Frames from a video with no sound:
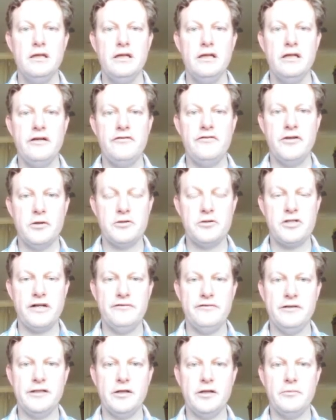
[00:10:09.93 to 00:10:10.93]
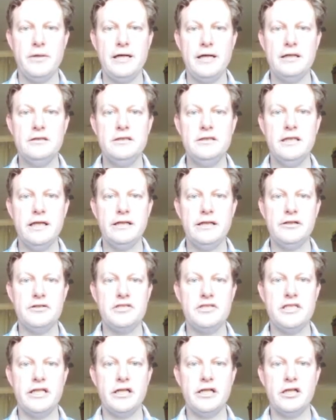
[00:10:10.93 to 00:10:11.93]
If you're traveling around and you
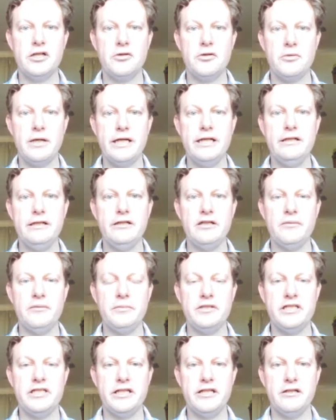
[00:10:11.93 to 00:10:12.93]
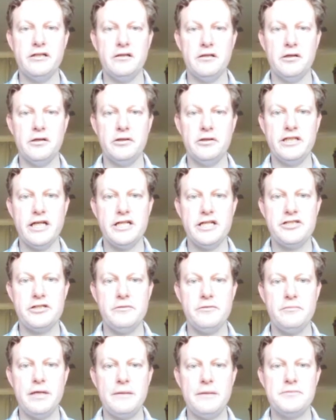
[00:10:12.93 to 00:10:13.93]
see a crane in a particular
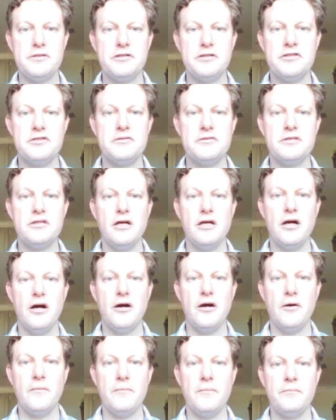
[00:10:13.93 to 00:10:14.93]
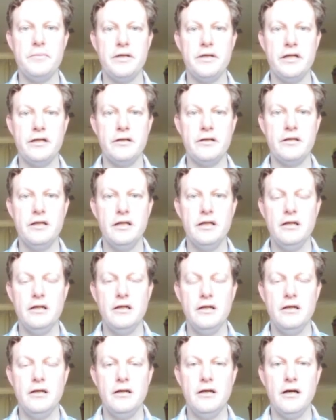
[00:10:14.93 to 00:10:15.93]
location, perhaps it's being
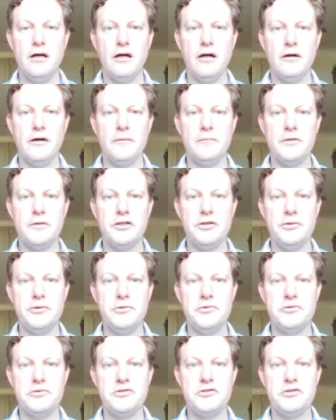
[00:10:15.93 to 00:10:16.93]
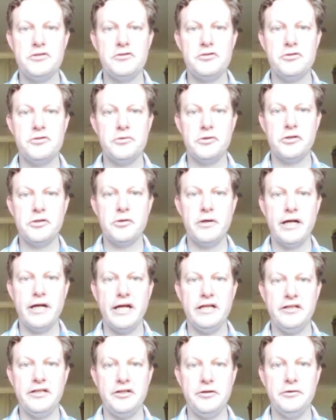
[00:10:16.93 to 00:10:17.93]
used to
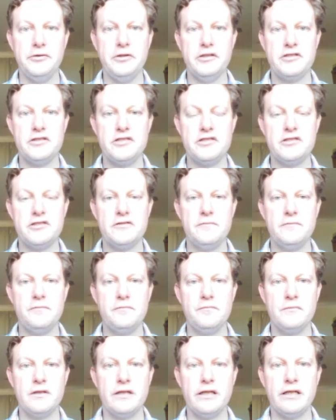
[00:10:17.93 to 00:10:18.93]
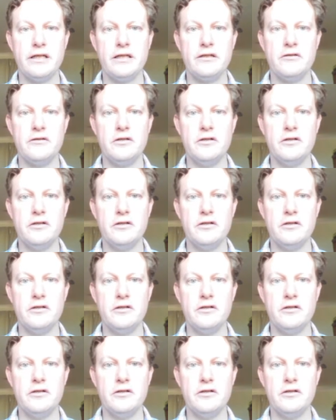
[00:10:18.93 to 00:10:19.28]
create units in